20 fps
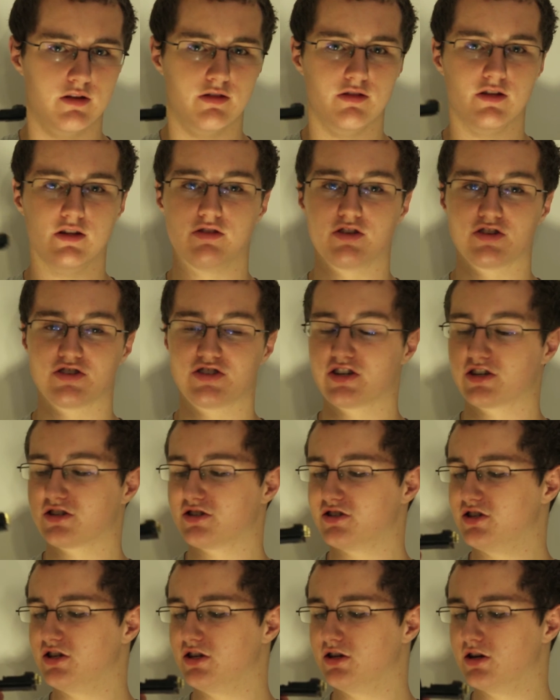than the
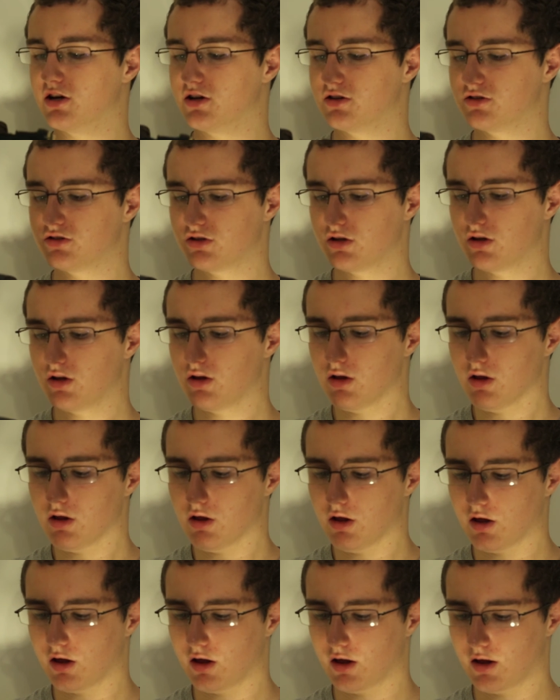60 does.
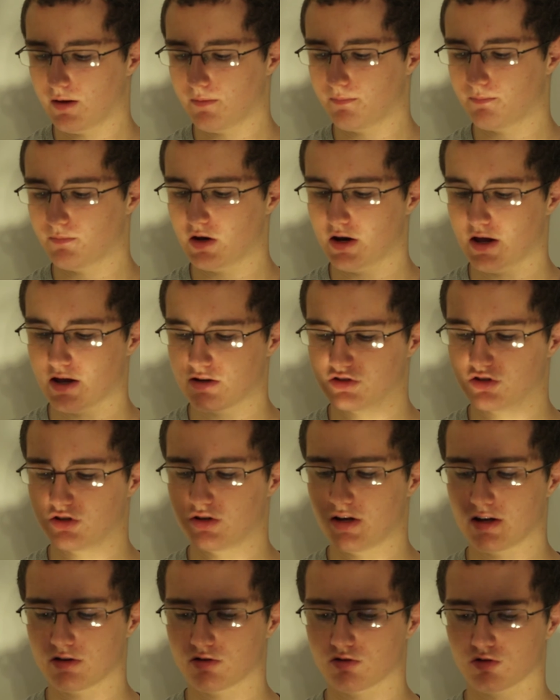It has
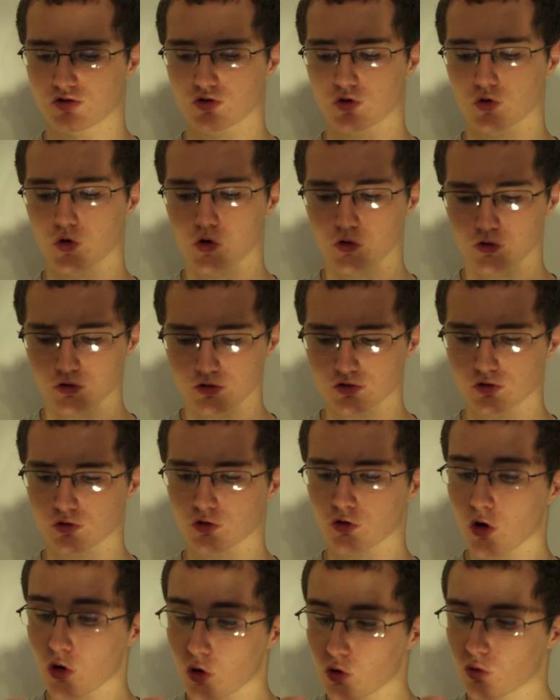an extra
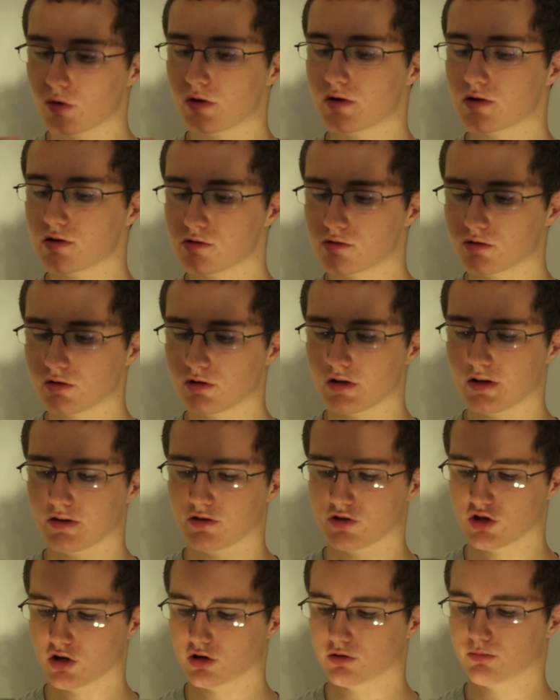scroll wheel in
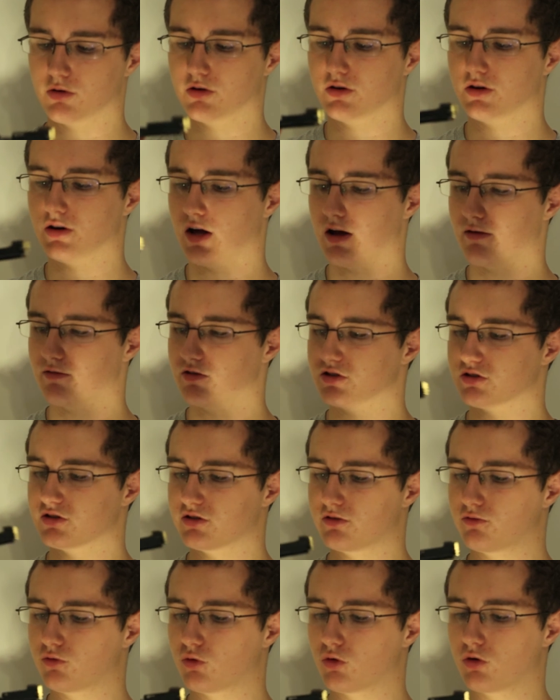the shutter button,
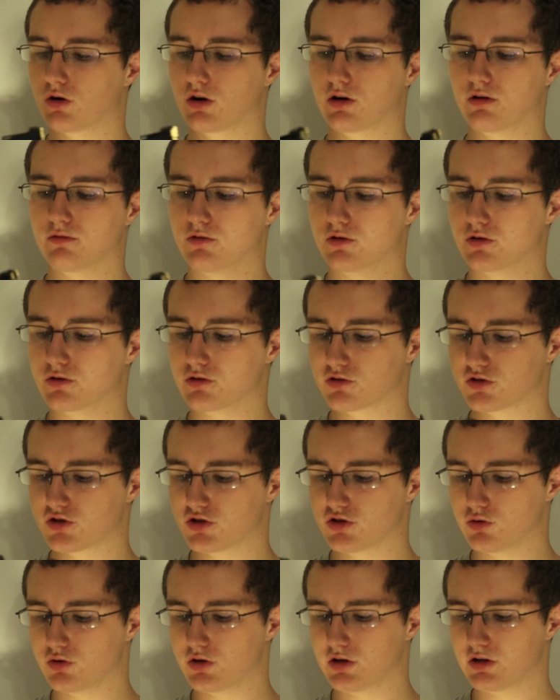obviously for vertical
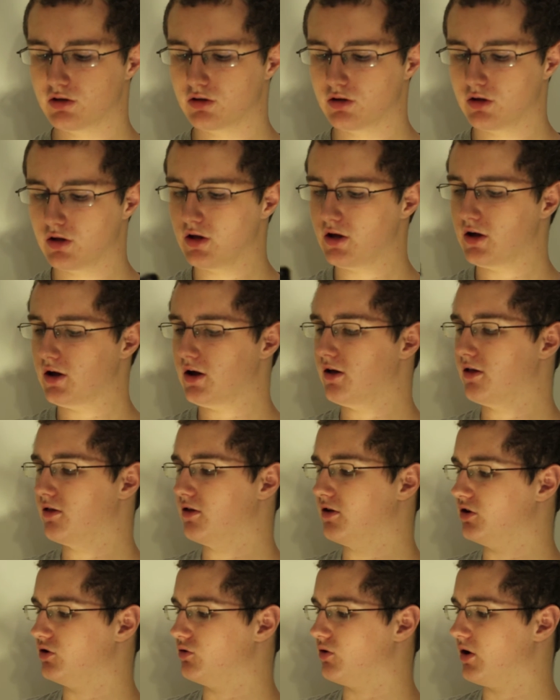shooting. And
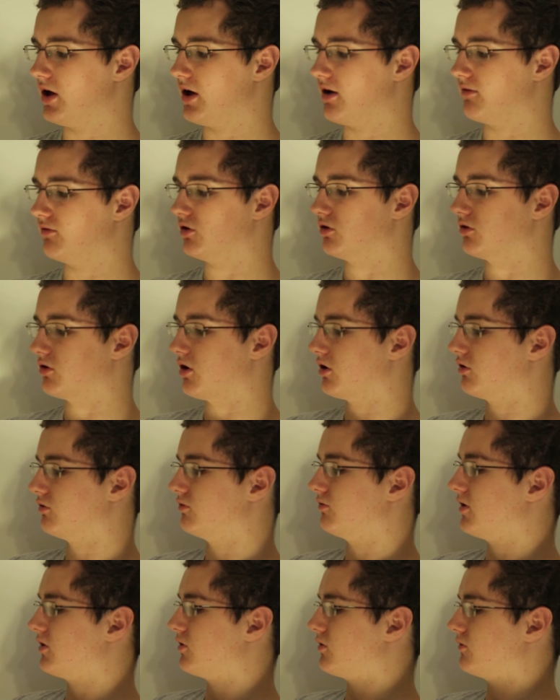then you have your
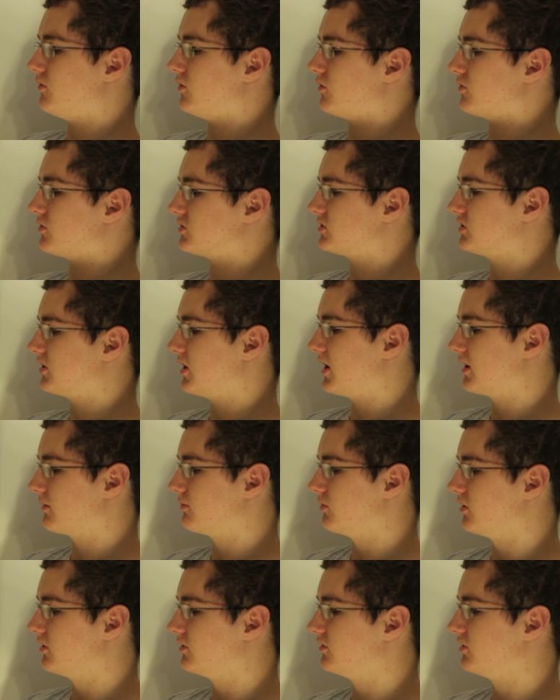autofocus lock
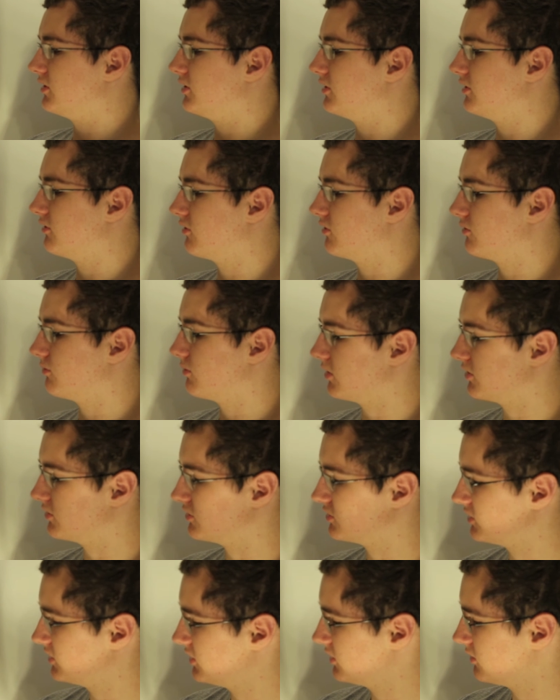button and your other
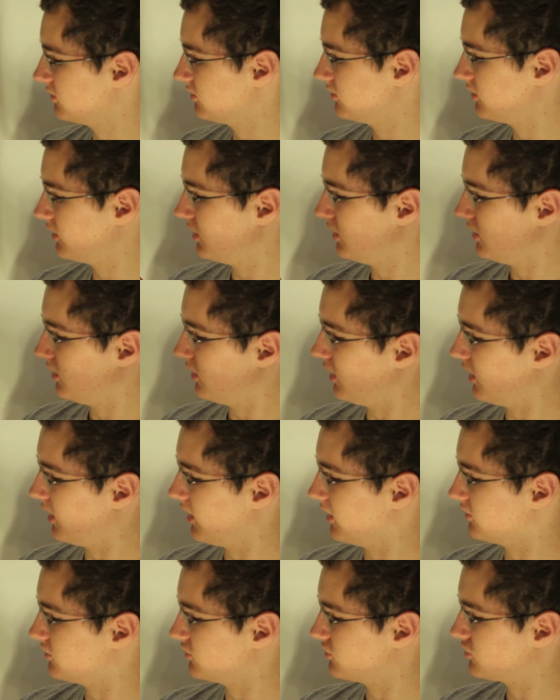buttons here.
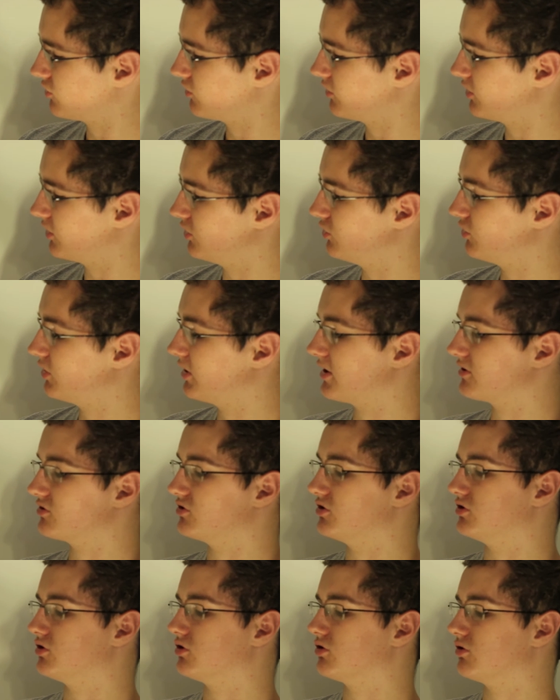To turn it, you can
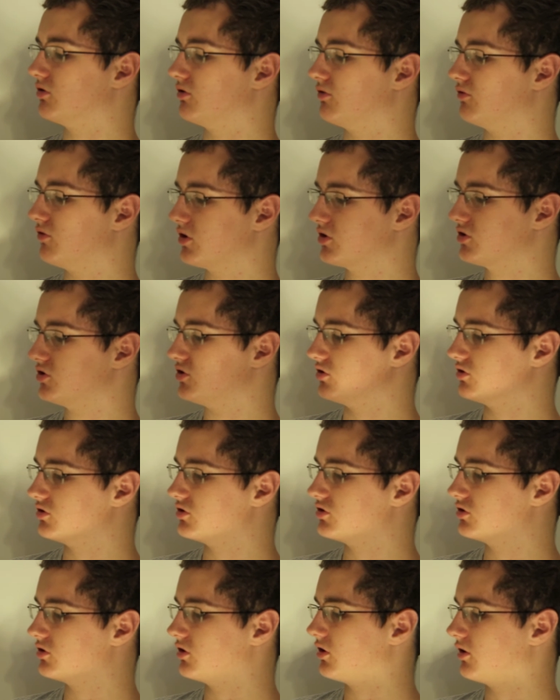actually turn the
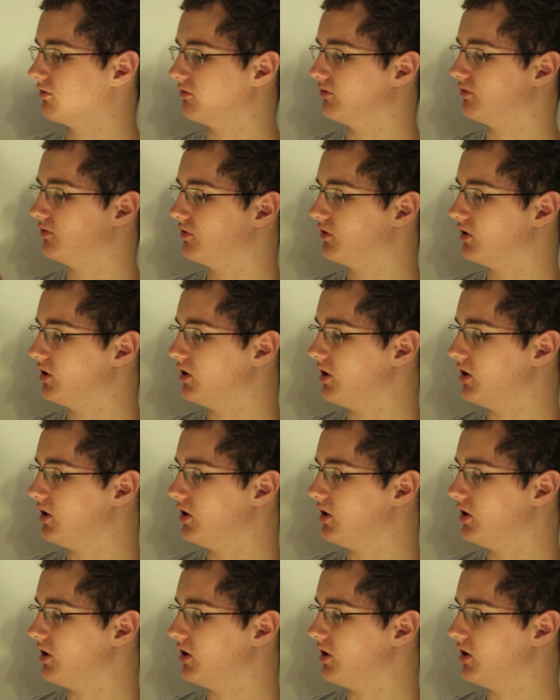functions of